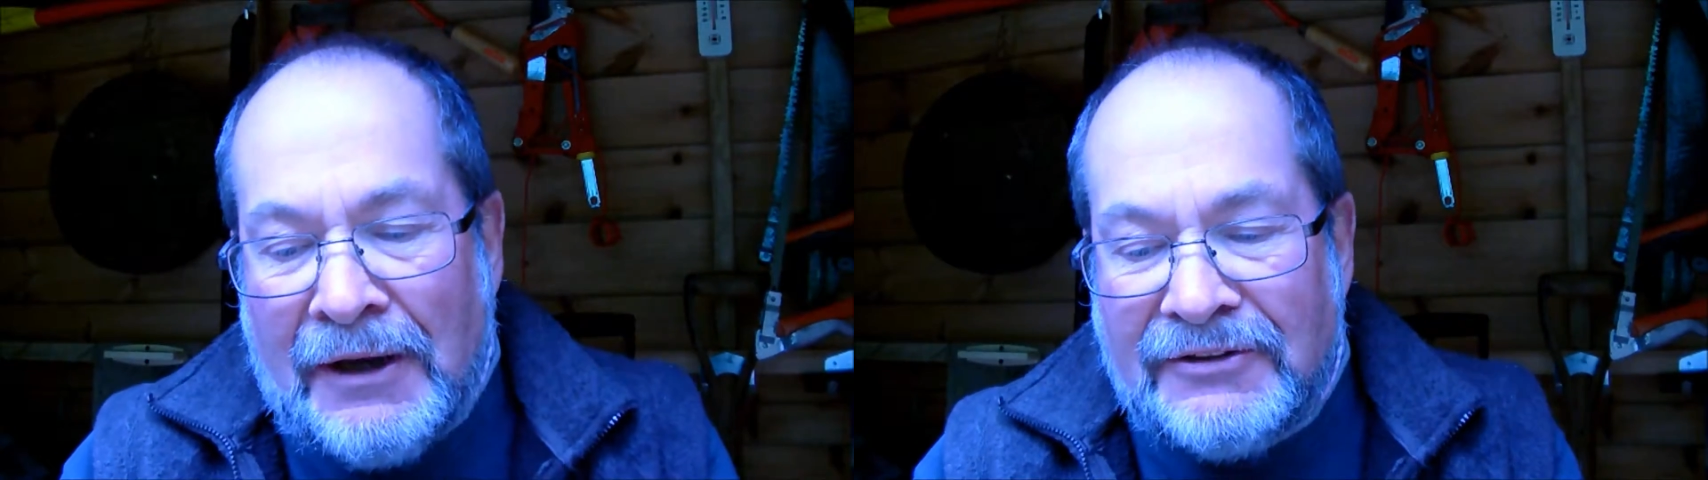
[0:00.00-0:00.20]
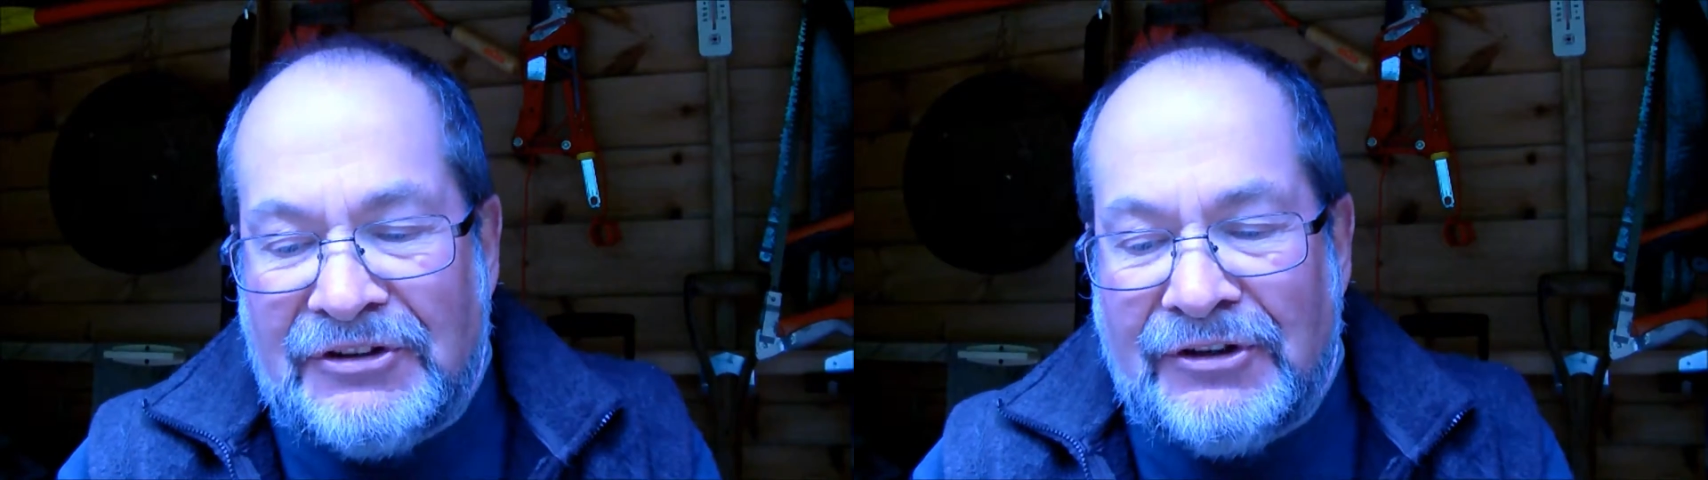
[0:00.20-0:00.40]

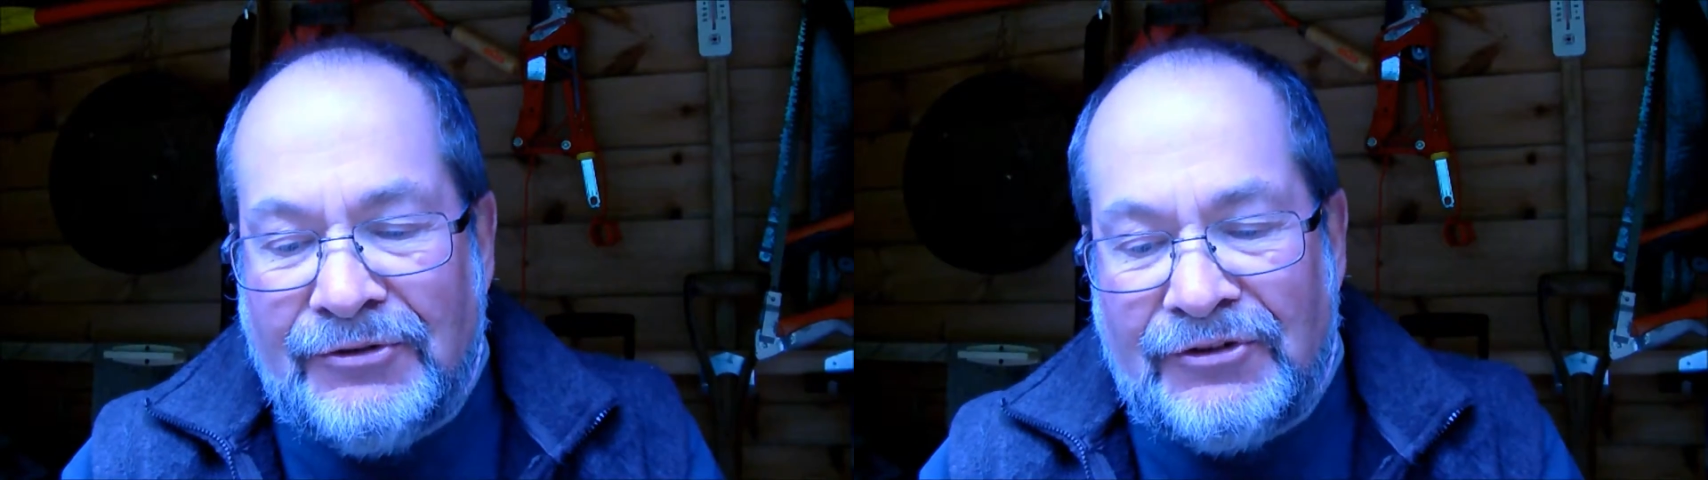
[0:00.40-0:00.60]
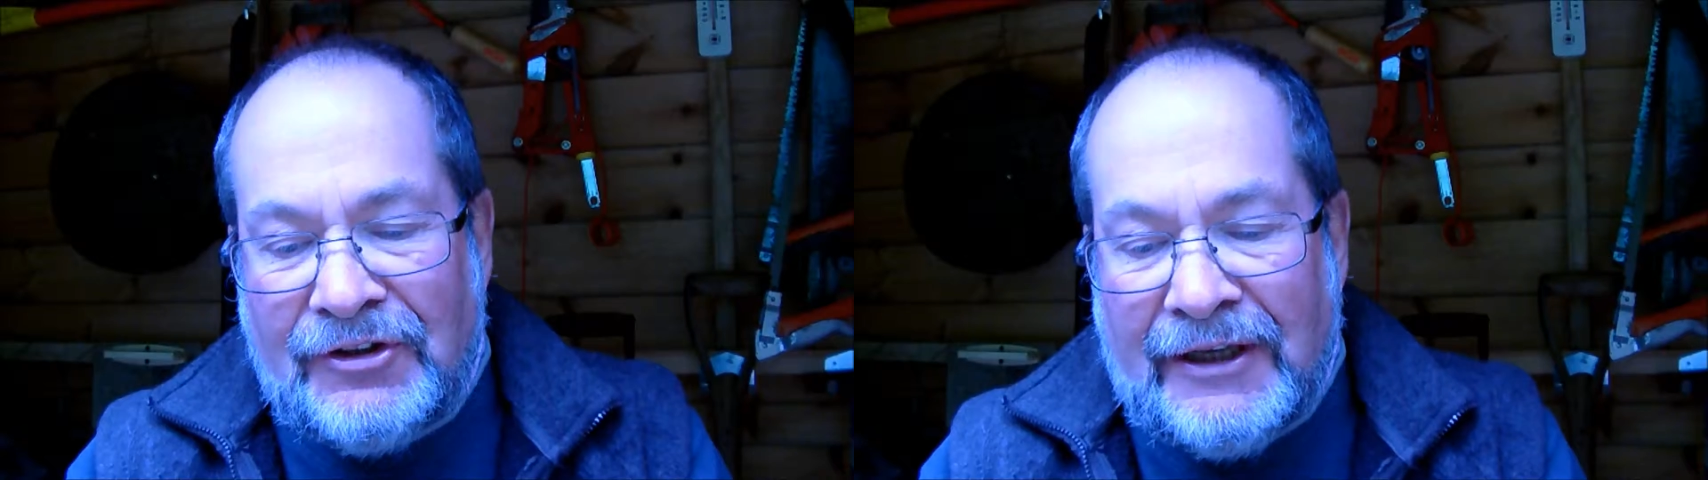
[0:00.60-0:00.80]
On
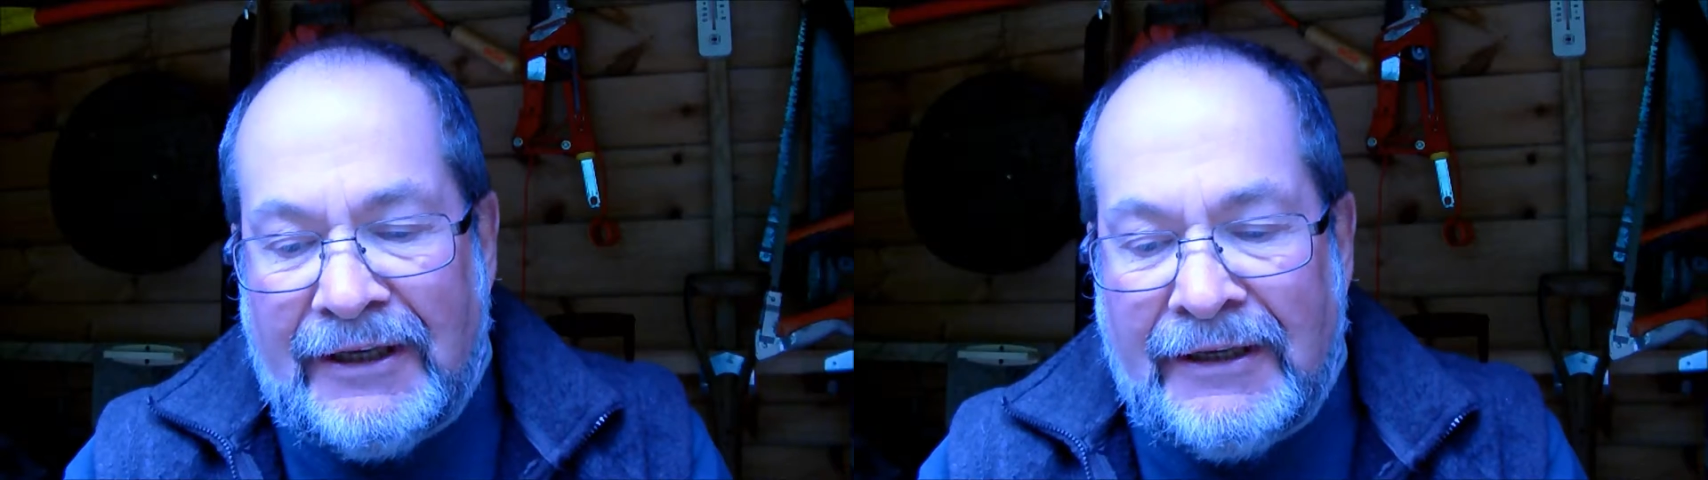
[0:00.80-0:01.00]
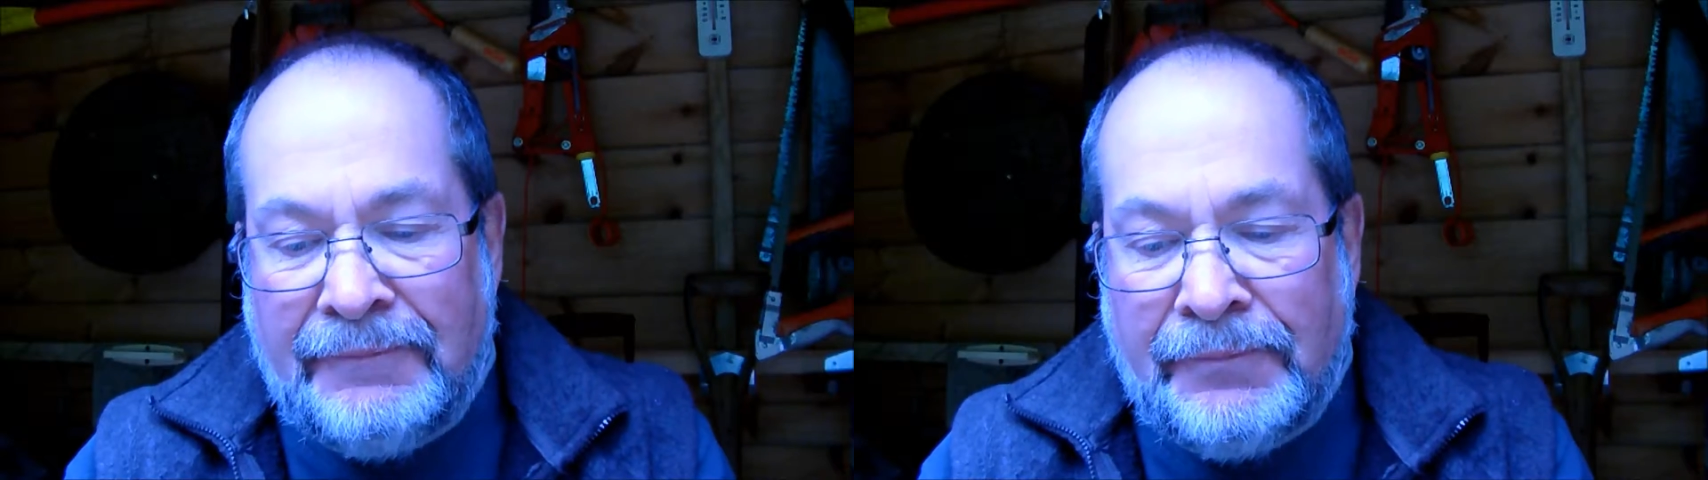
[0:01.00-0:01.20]
Tuesday